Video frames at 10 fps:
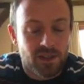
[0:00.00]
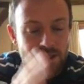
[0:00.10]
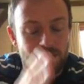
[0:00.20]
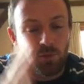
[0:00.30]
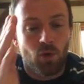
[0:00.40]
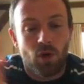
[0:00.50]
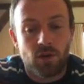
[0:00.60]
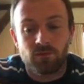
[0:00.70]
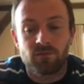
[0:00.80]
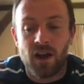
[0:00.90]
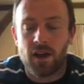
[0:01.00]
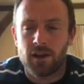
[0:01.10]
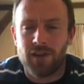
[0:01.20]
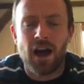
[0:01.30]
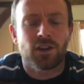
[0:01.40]
six more va- uh,
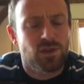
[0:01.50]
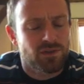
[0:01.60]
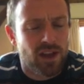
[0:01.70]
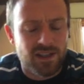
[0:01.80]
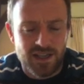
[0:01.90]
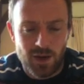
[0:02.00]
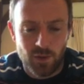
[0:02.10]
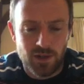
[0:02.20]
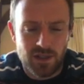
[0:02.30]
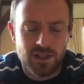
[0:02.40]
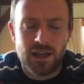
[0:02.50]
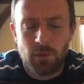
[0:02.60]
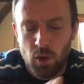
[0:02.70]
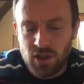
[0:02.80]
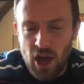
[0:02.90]
values of that sequence and tell me
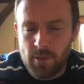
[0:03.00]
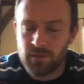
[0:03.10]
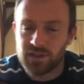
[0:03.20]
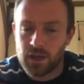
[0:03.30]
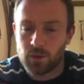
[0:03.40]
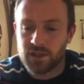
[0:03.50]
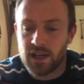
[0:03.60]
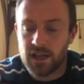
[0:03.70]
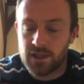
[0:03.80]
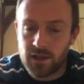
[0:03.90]
what type of sequence that is.